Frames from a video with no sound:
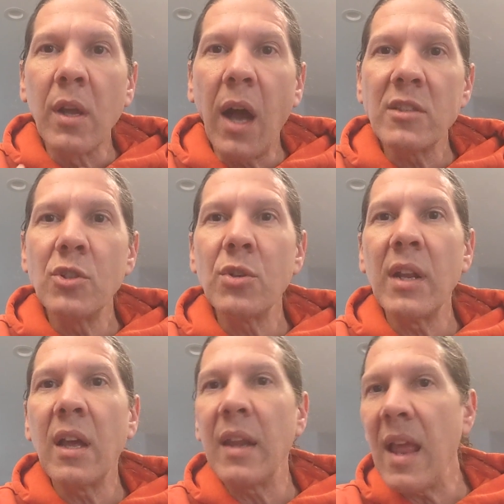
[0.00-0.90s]

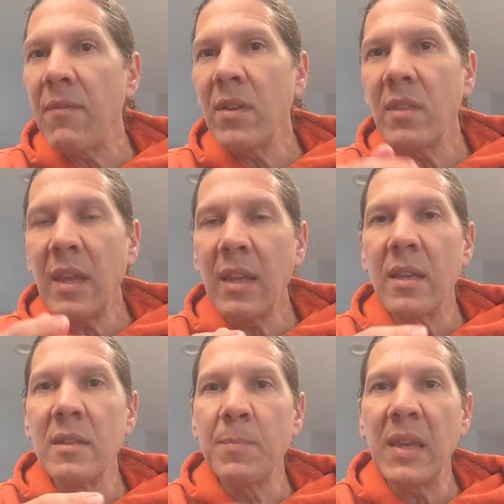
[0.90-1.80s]
concentrating on
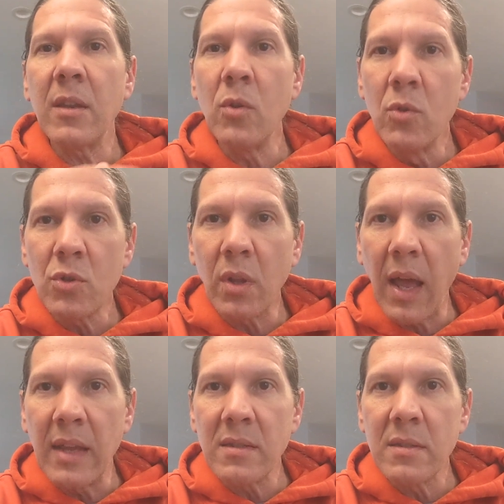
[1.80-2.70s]
everything is being
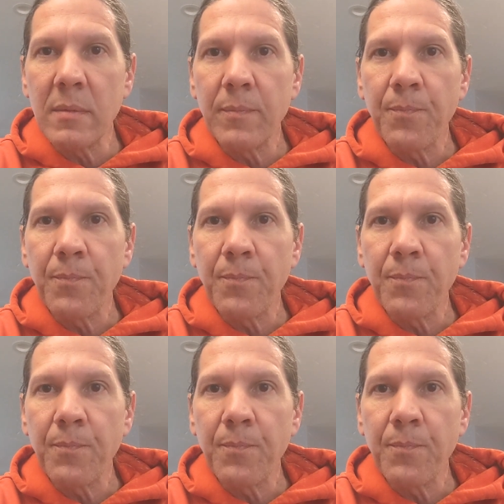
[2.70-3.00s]
neutralized.